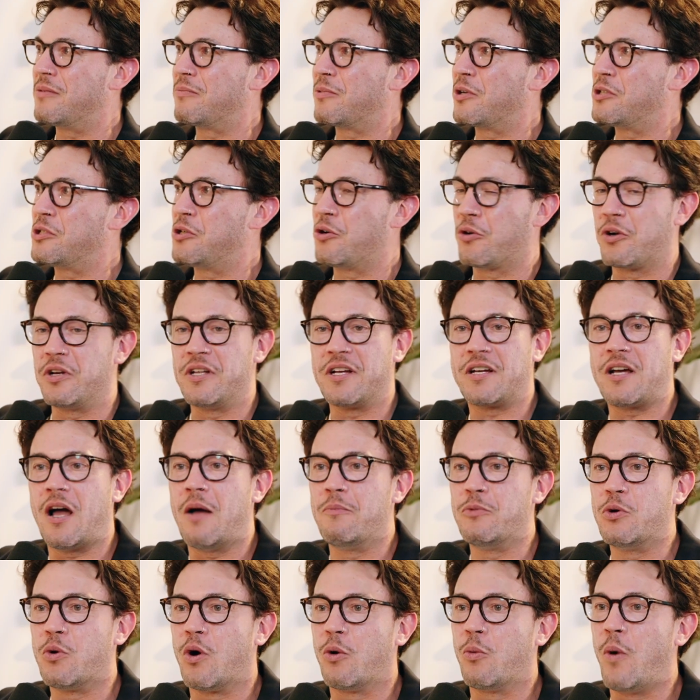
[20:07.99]
Because you're going to
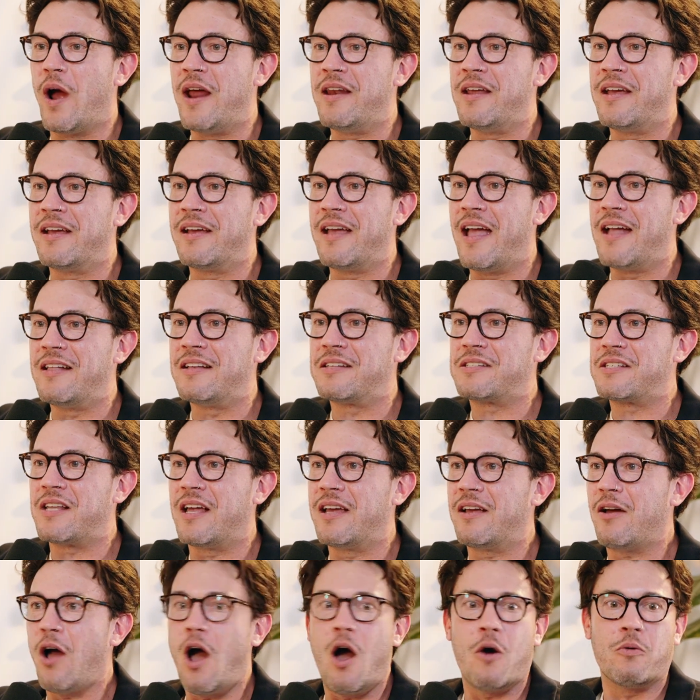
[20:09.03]
come to our wedding and it's
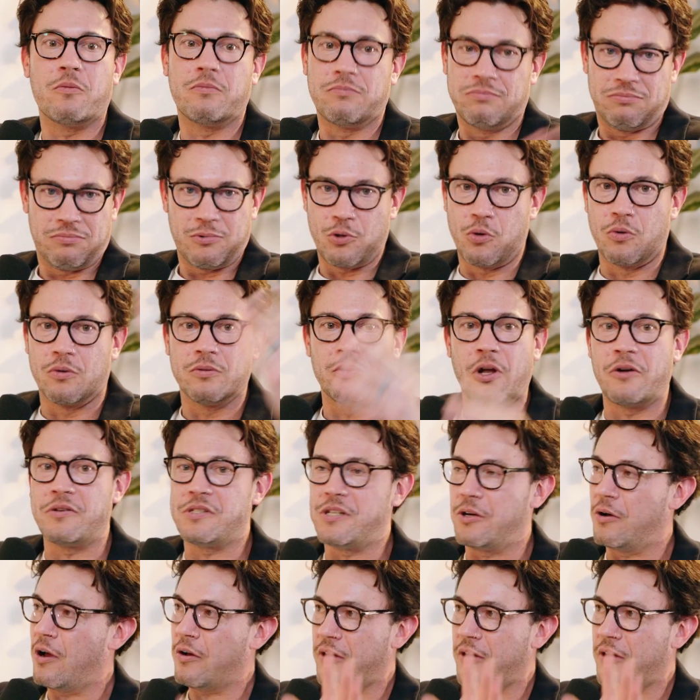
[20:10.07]
like, oh, cool, Lauren's here.